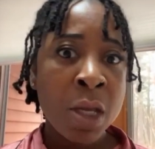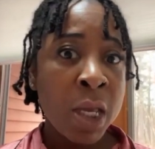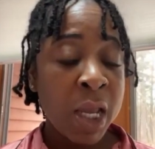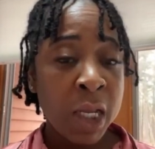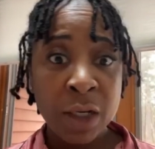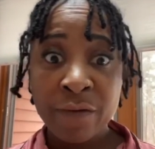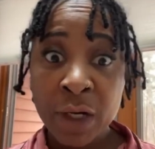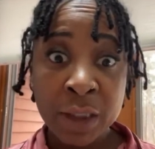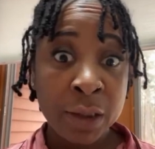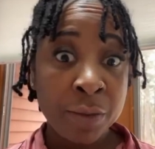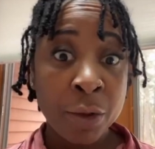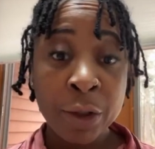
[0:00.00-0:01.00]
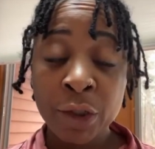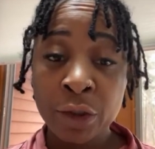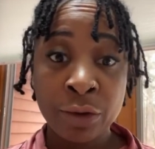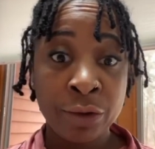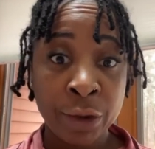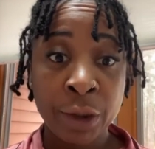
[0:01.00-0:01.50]
and even as the boy
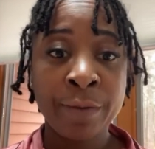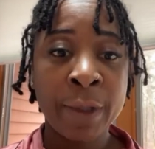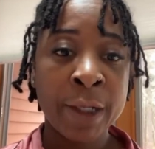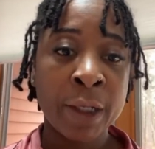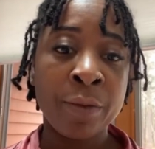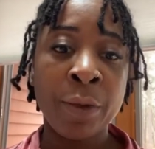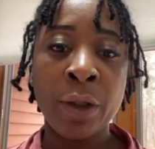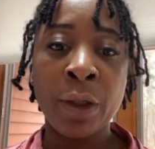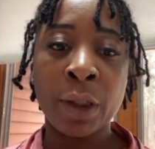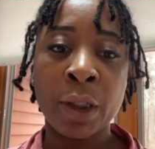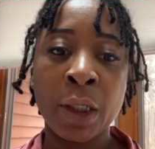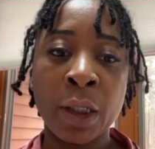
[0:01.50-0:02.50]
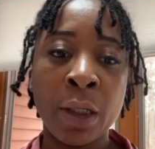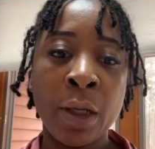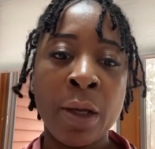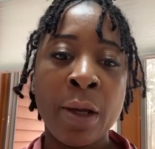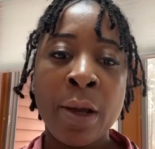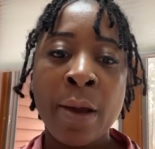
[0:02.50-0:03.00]
children in my community.
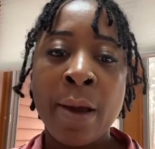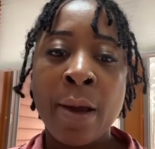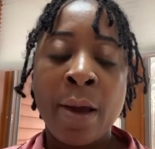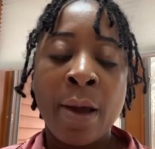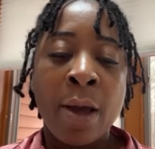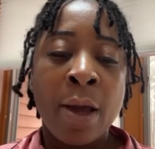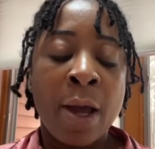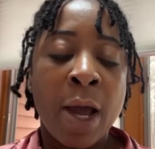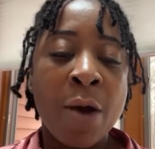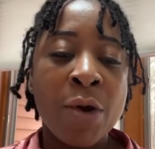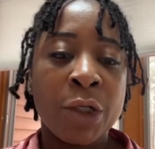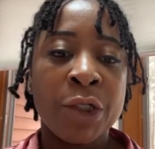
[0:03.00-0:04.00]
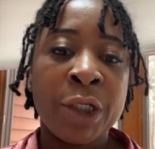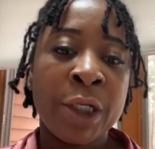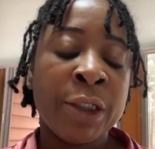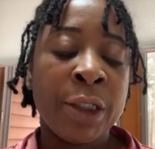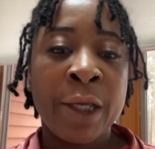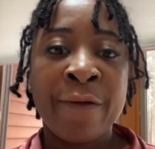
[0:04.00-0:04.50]
I want to share
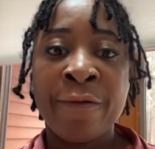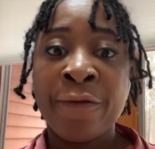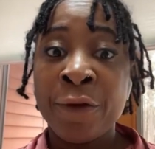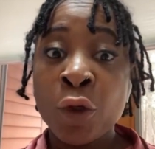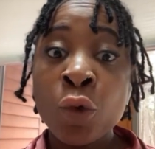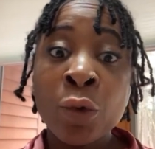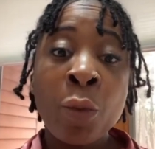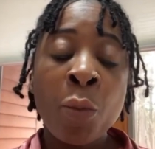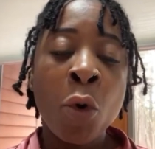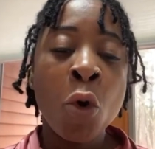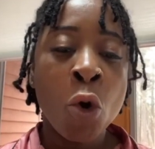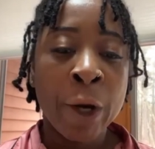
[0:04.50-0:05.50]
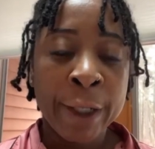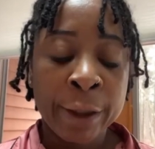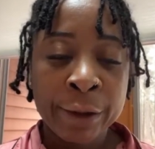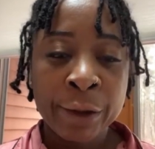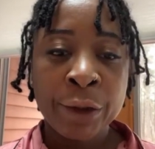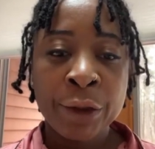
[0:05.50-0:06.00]
today a few
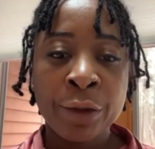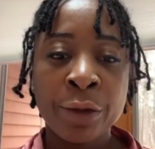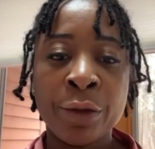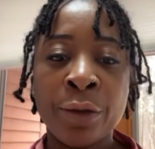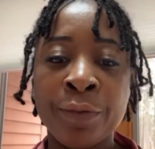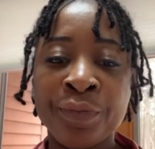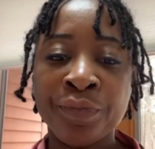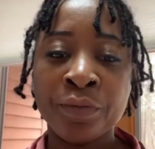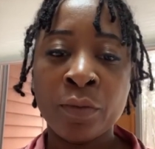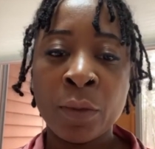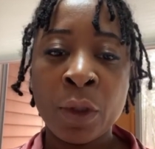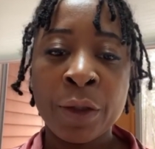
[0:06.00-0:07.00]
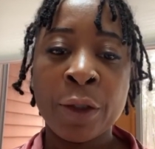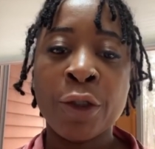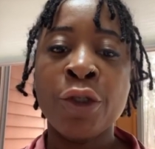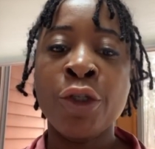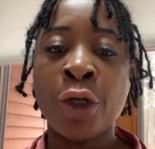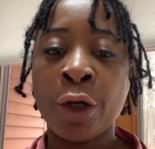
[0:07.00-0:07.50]
pointers to the
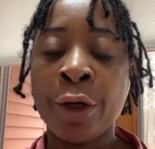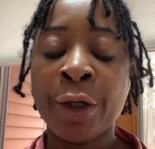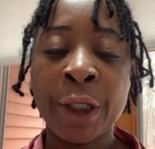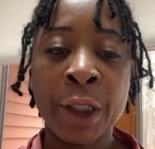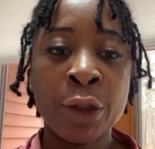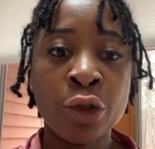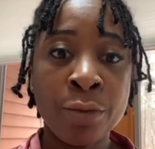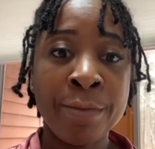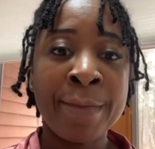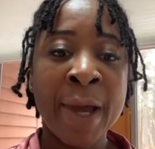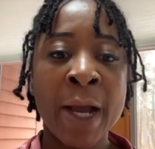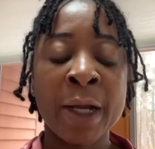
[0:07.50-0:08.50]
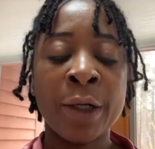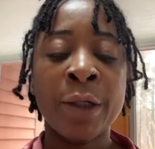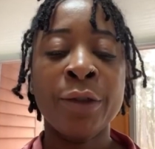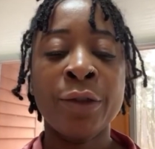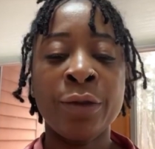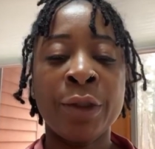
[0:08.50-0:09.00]
journey to back
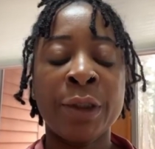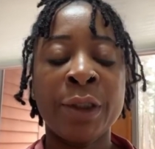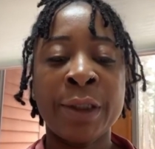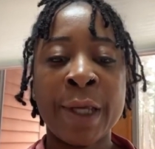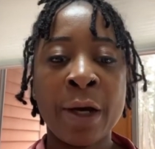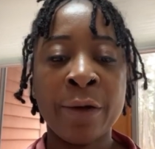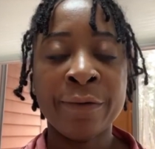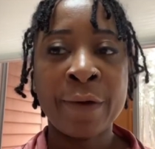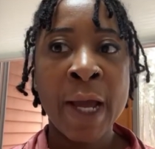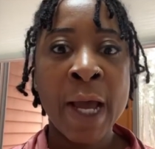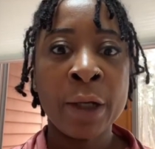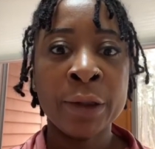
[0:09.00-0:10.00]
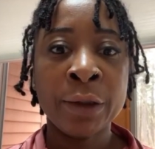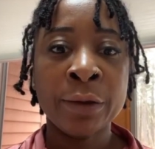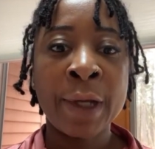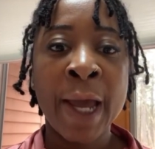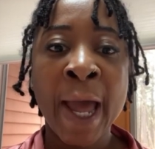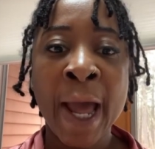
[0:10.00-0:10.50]
to the self, how to
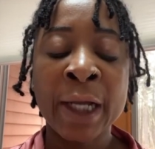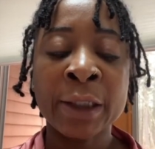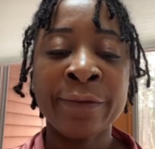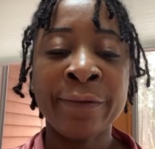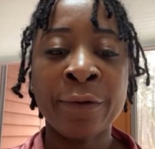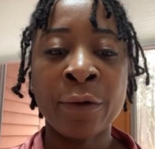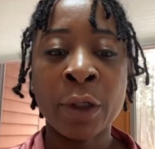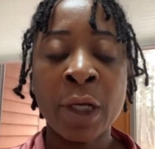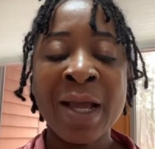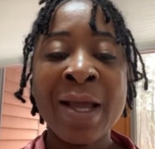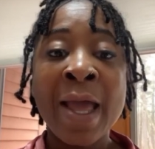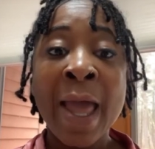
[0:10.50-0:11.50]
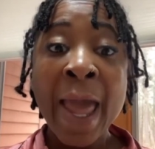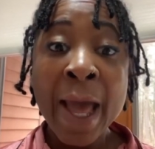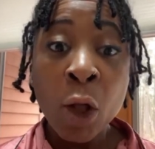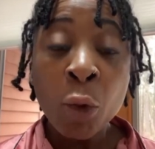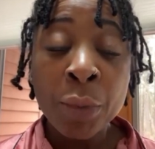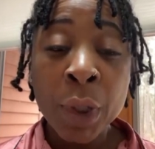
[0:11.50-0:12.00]
ask for
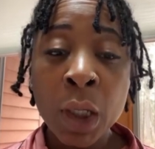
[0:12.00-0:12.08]
help